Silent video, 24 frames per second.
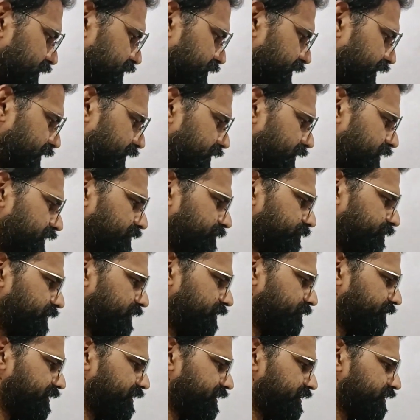Then
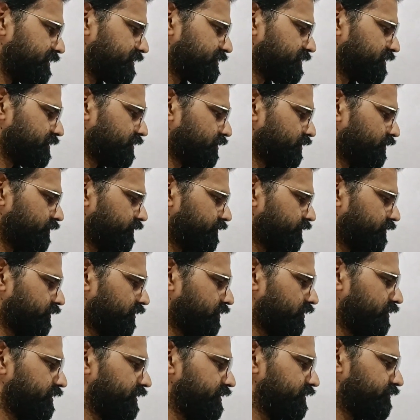implementation of
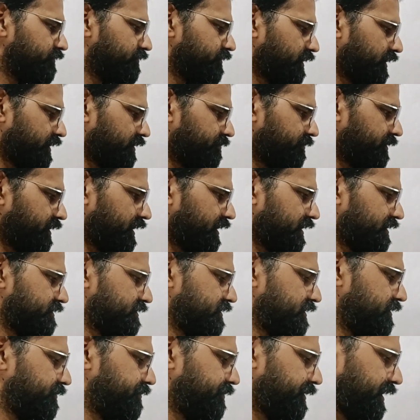following farm
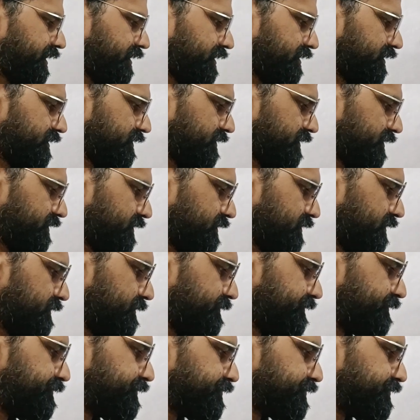hygiene practices